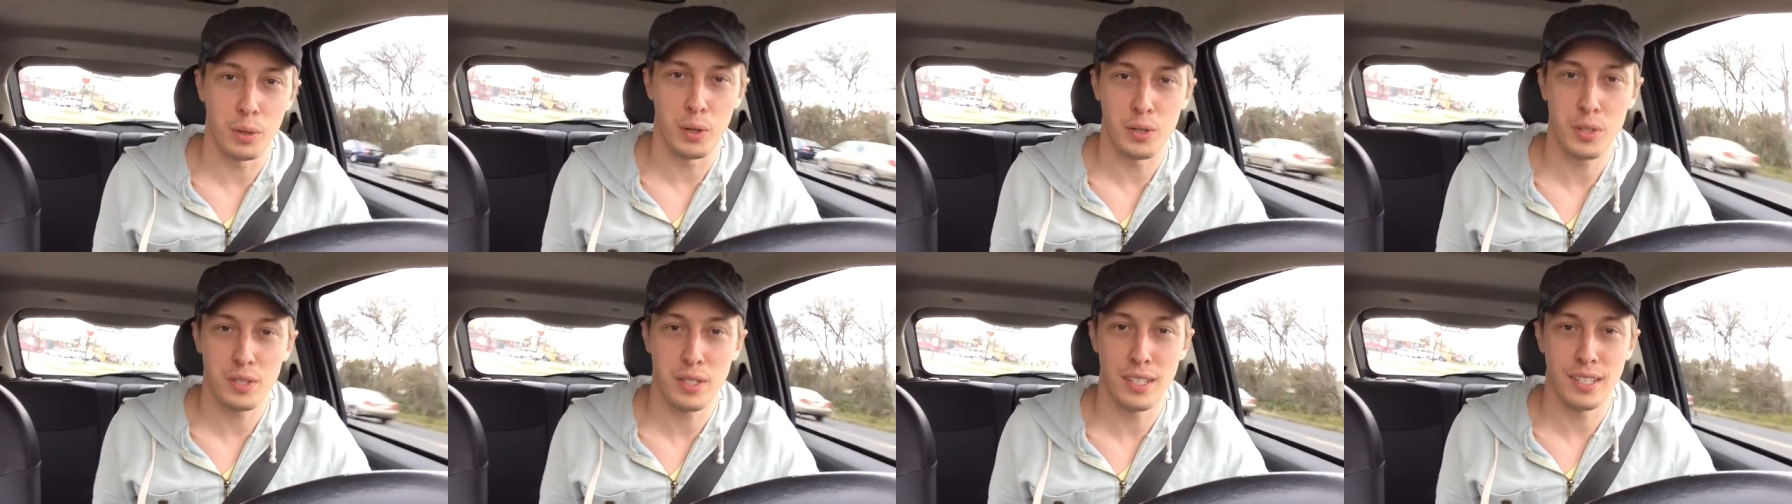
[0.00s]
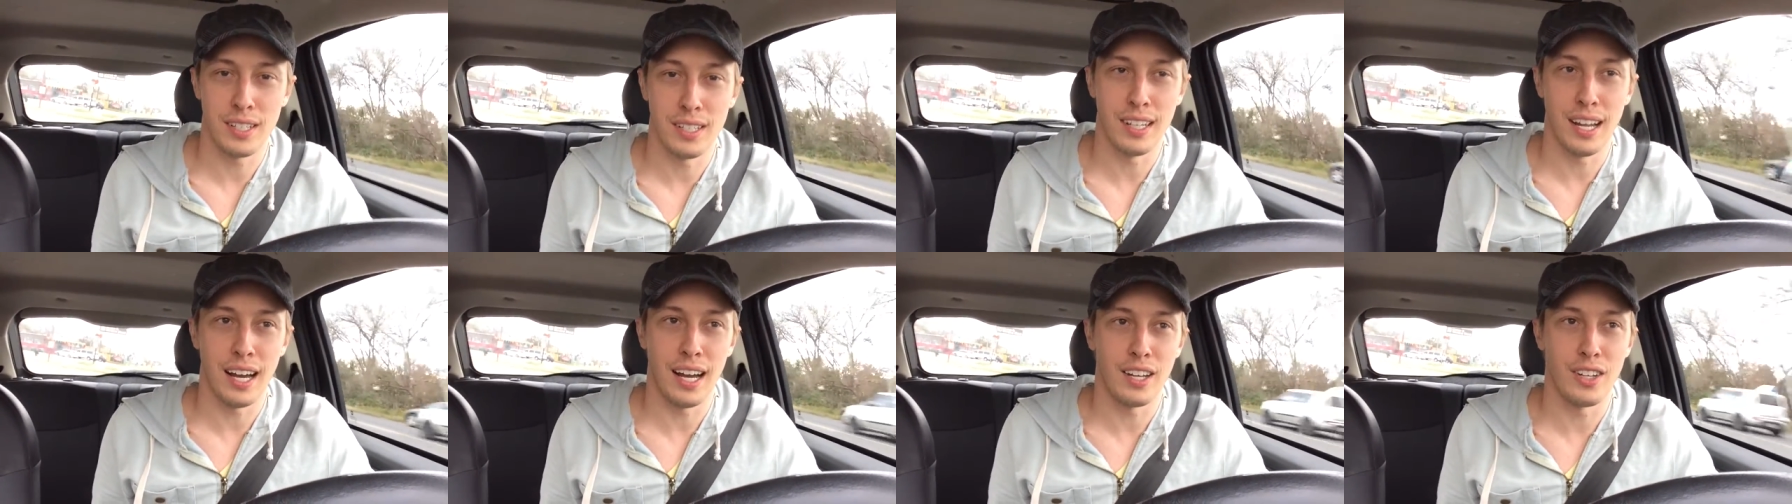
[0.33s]
person
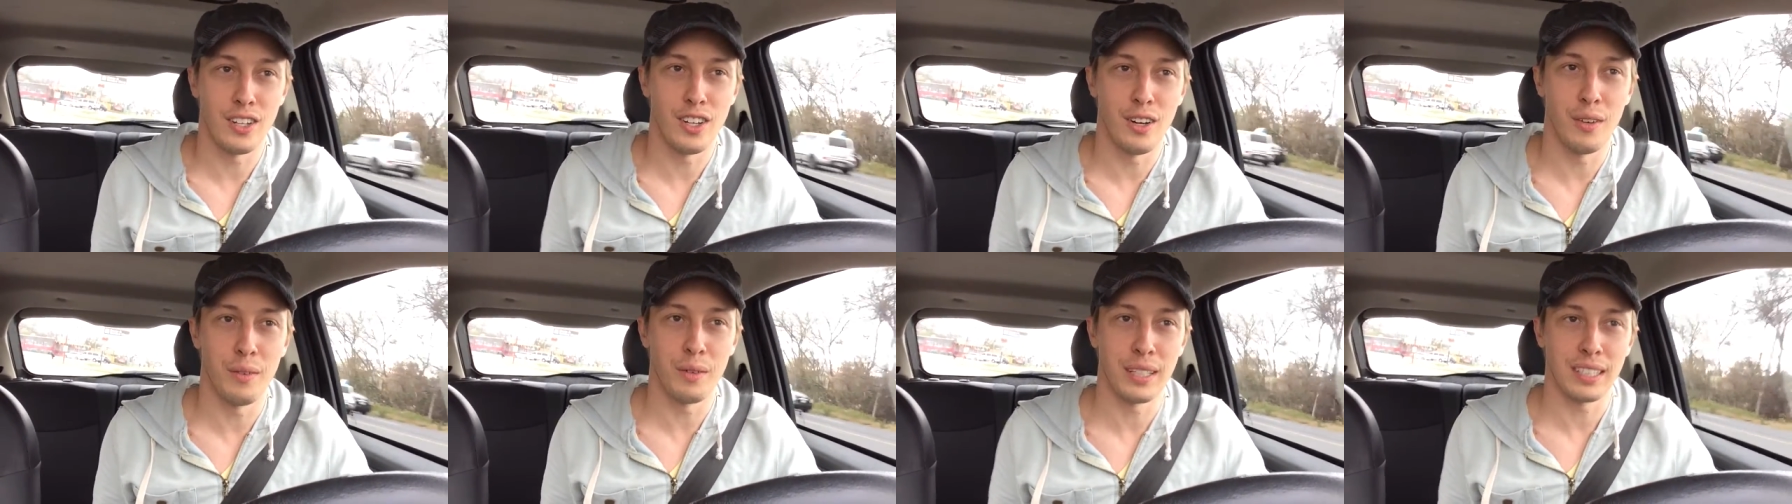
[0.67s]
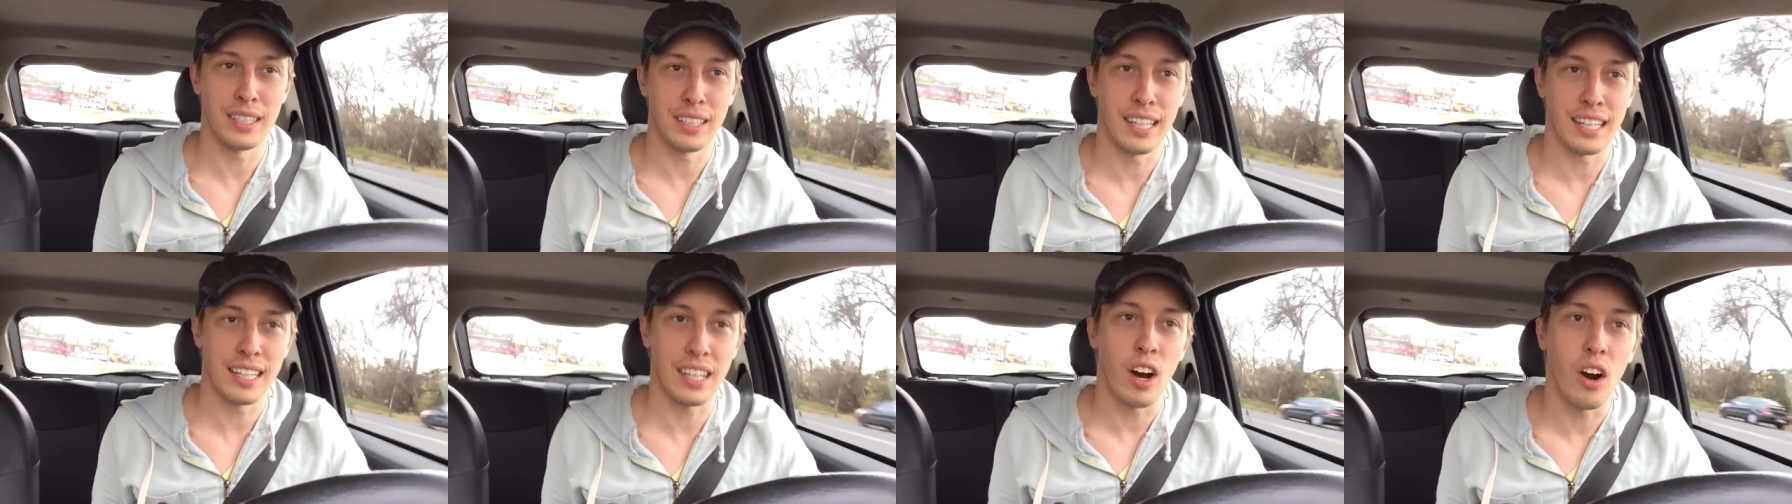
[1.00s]
and not
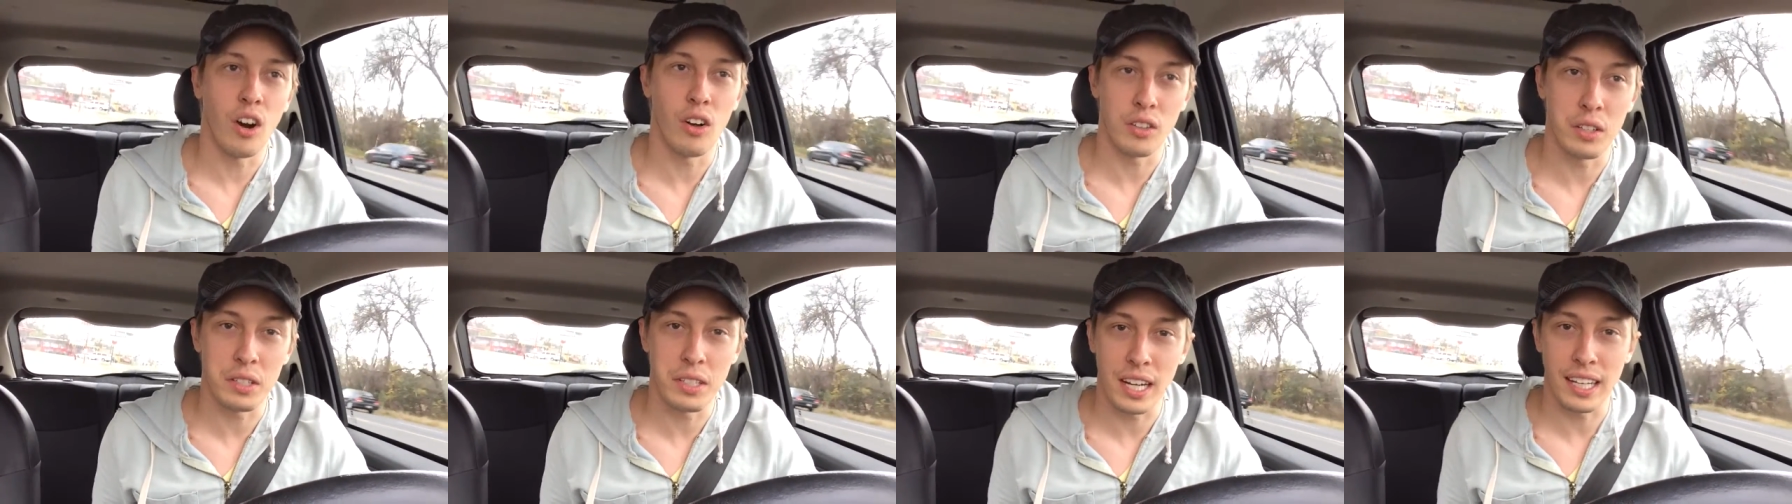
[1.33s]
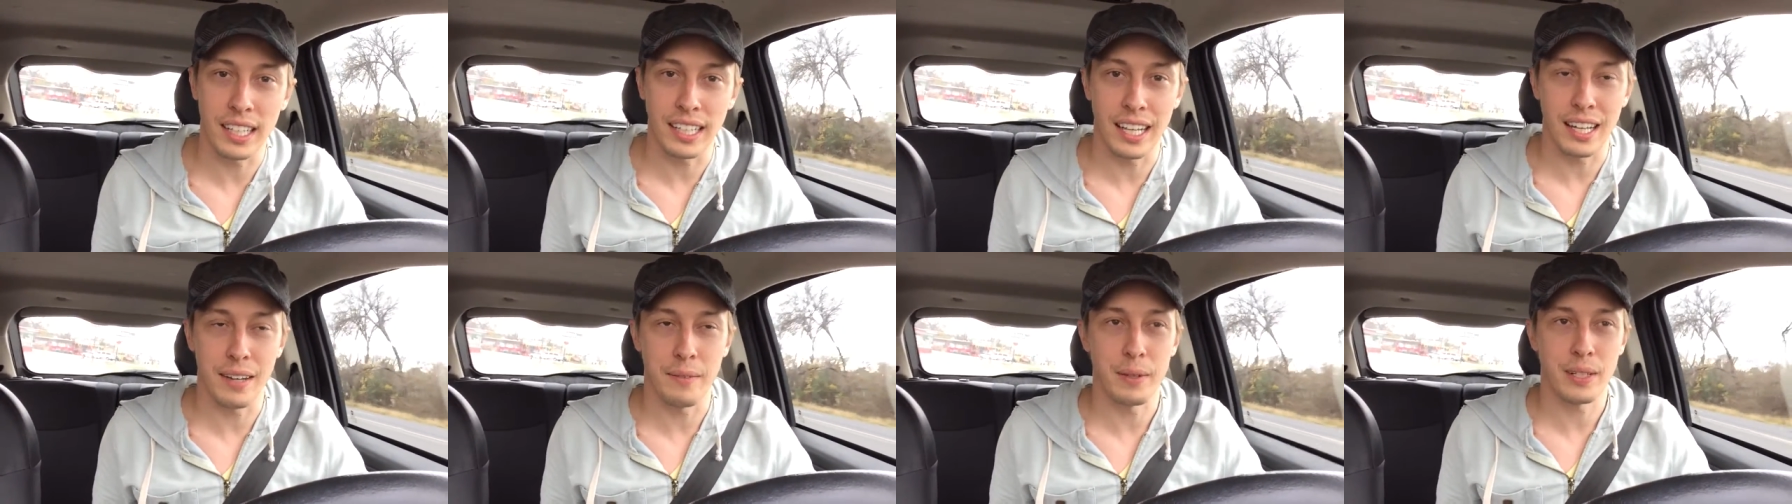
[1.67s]
knowing like all the
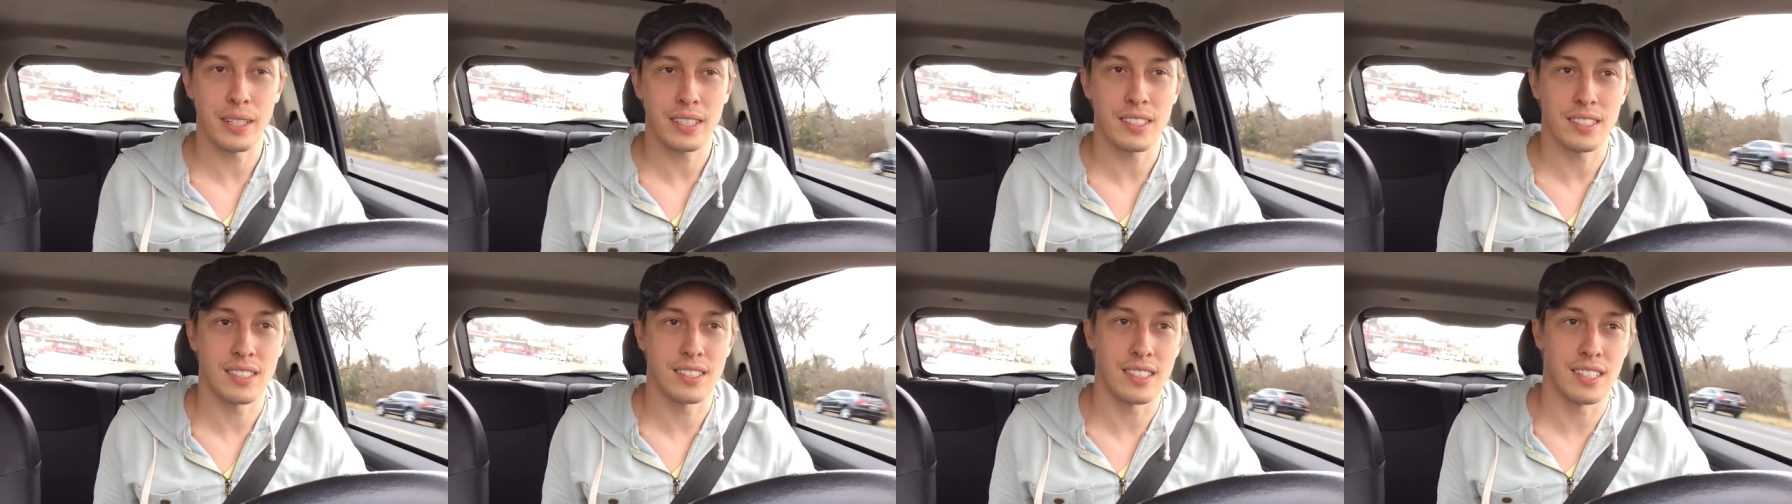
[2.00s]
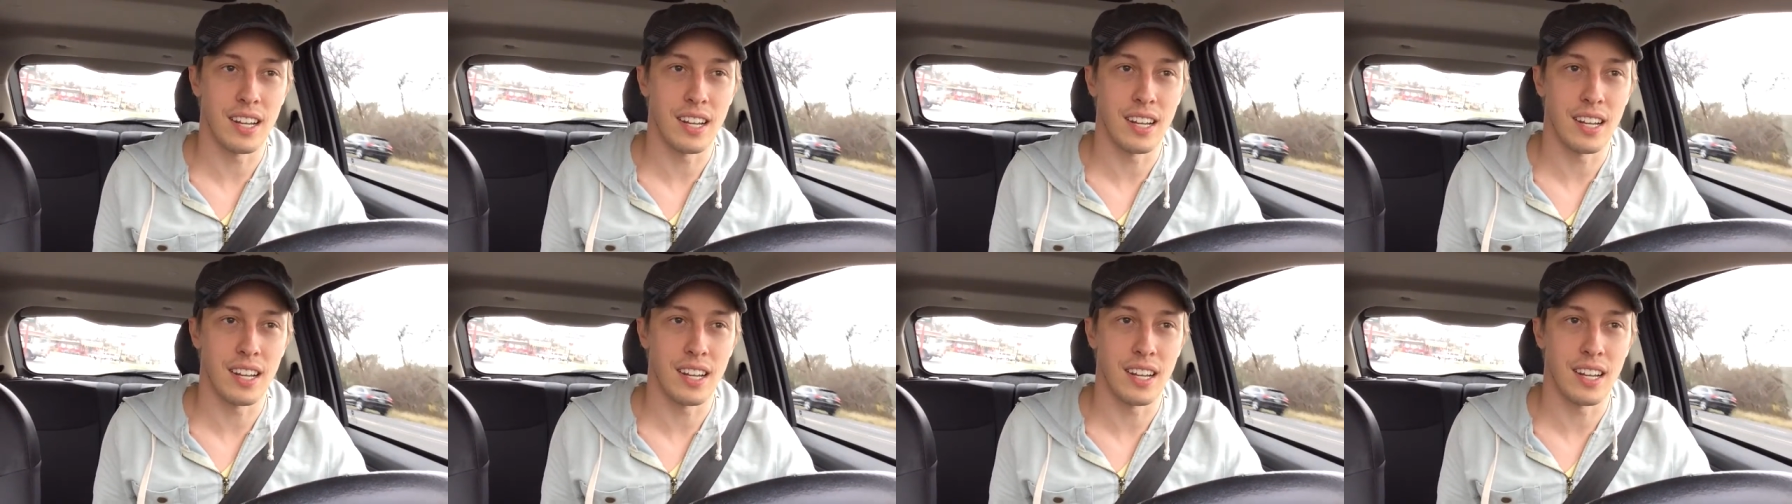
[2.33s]
dynamics and